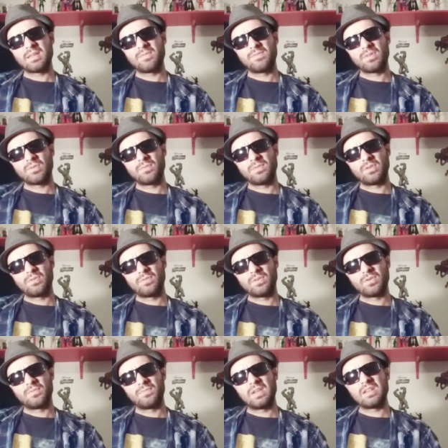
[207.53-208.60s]
he
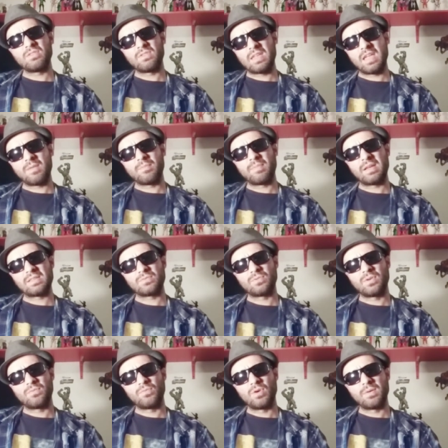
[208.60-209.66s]
reviewed a video game based
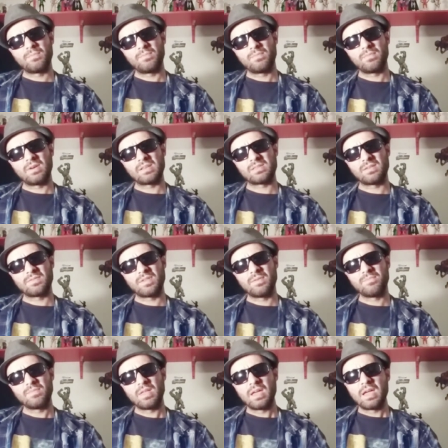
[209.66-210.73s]
off one, based off
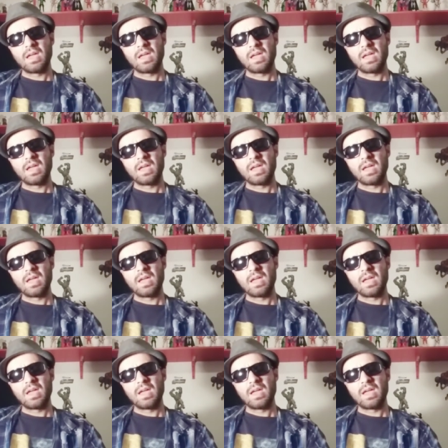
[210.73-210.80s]
them.